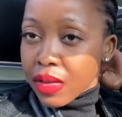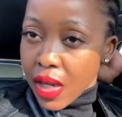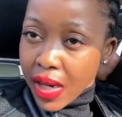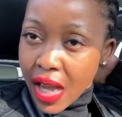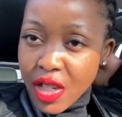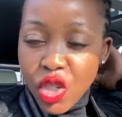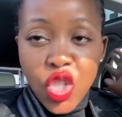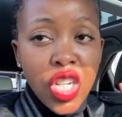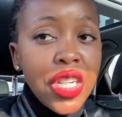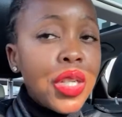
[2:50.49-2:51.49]
a nice
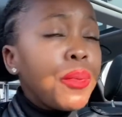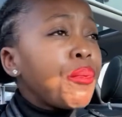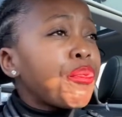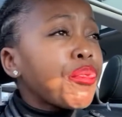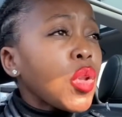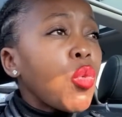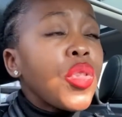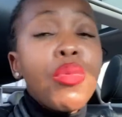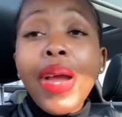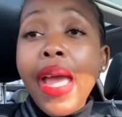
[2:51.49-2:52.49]
journey
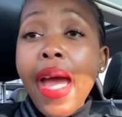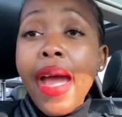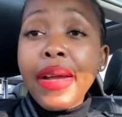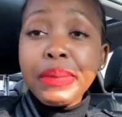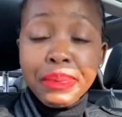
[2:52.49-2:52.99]
with my hair